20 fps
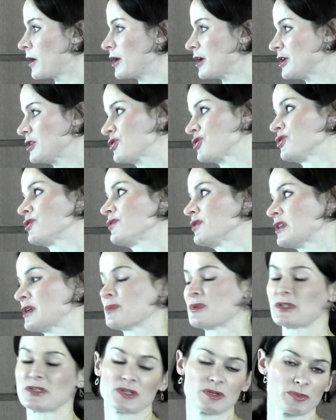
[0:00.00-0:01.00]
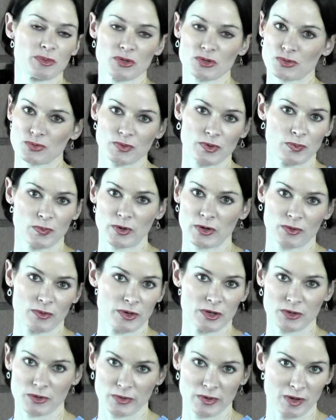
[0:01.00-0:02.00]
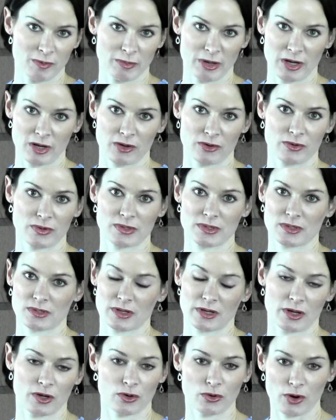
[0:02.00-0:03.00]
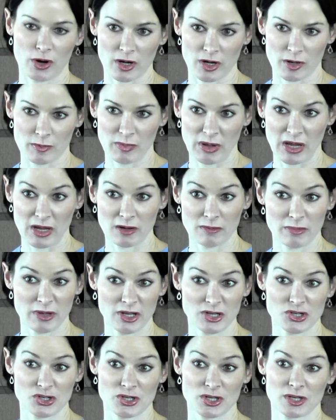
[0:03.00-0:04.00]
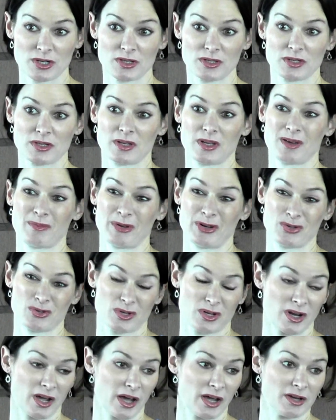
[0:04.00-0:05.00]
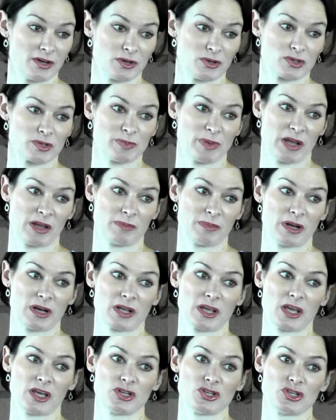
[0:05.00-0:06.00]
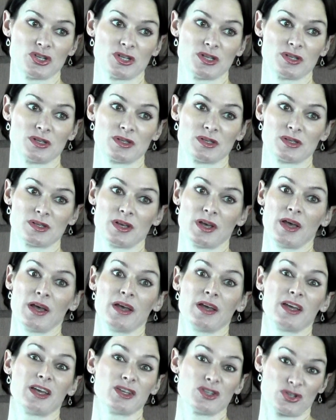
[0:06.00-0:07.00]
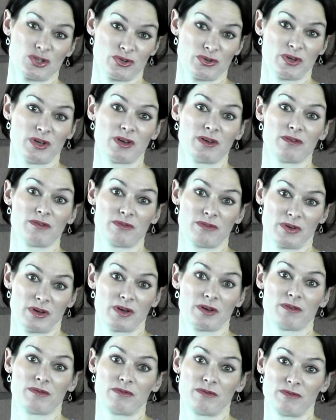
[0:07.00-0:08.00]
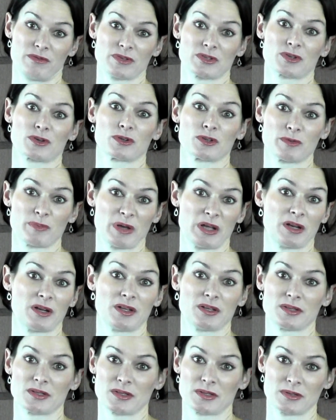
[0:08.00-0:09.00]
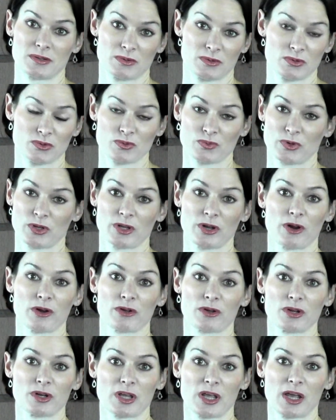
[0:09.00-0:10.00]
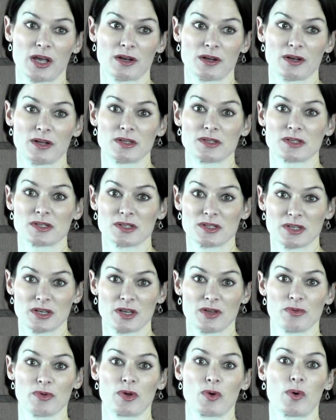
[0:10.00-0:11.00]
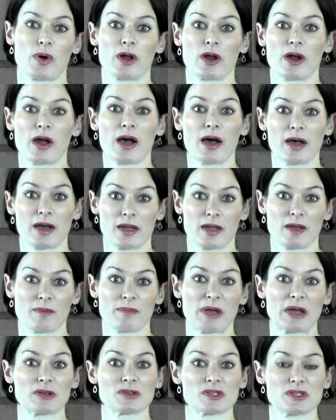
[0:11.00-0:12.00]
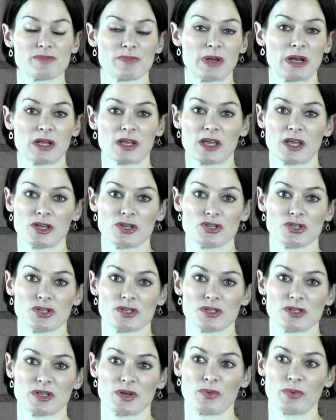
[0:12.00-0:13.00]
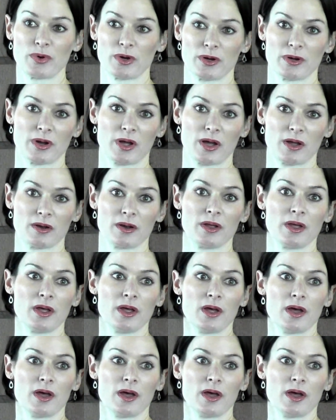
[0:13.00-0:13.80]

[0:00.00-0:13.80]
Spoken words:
A history of substance abuse. We don't want to do anybody who is like a chronic pain patient, anybody who's on high-dose pain medications, history of physical dependence. Those really aren't good candidates because they can require high amounts of medications that we're not